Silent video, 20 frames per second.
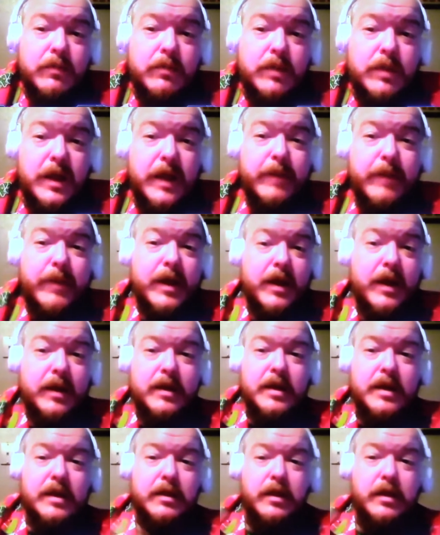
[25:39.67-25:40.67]
Hey man,
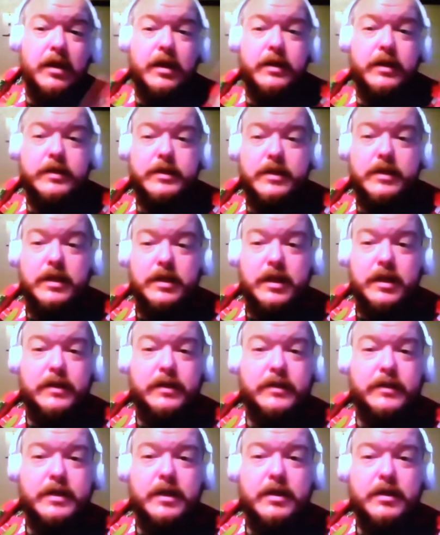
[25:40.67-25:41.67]
Elon's
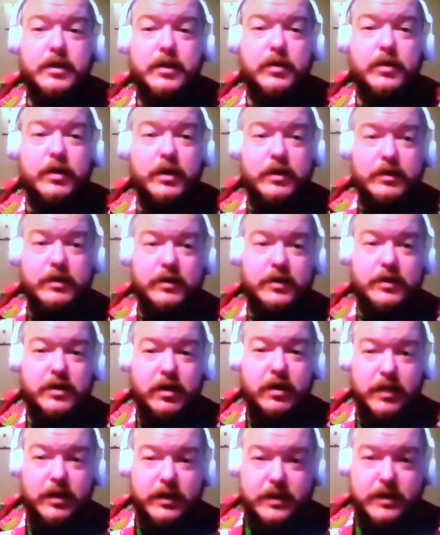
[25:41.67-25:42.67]
gonna do it.
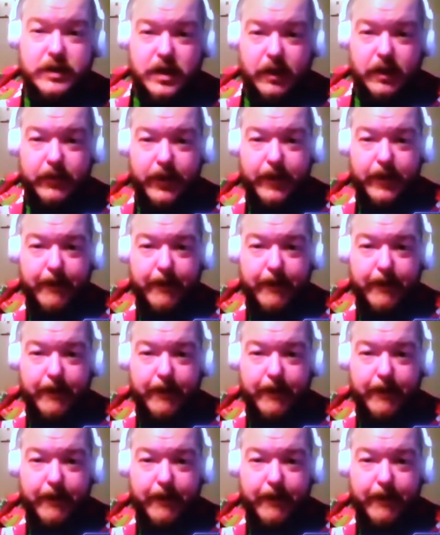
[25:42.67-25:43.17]
Starlink's coming.